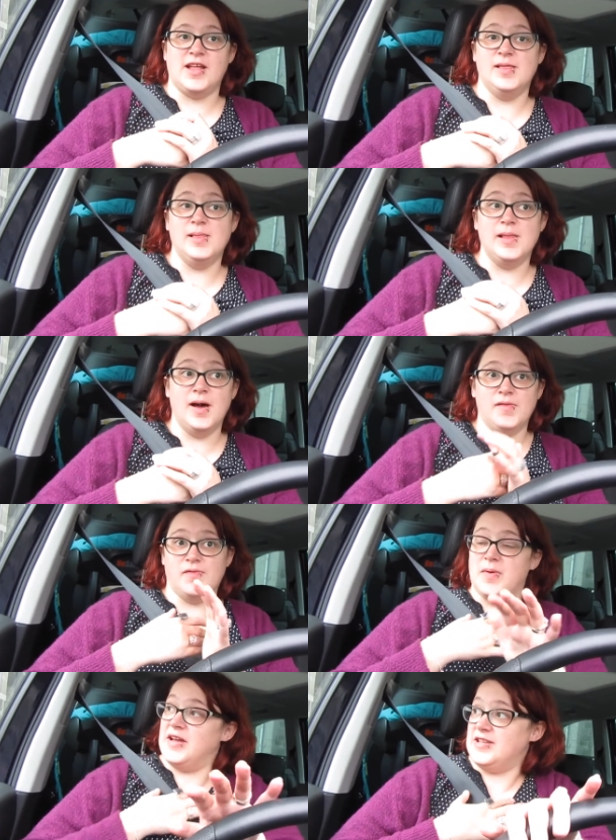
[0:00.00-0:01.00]
I
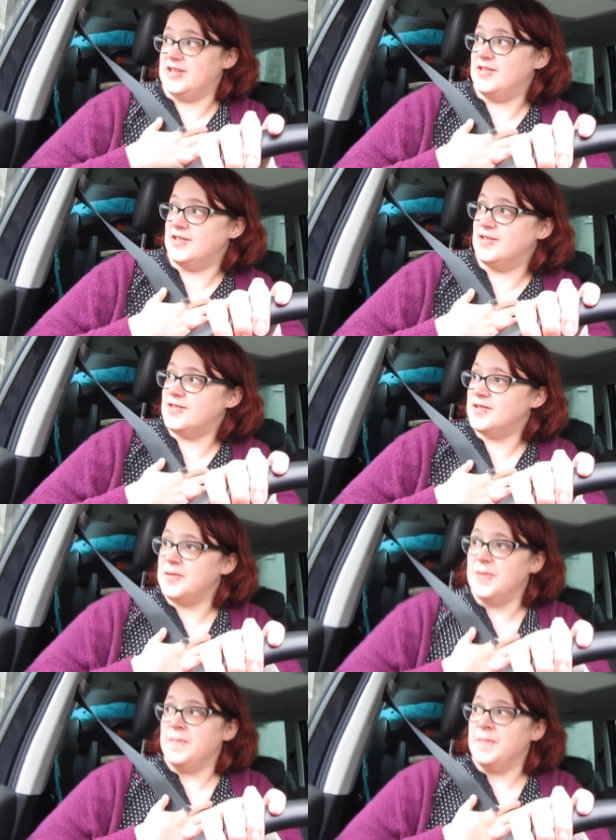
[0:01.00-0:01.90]
love my dentist.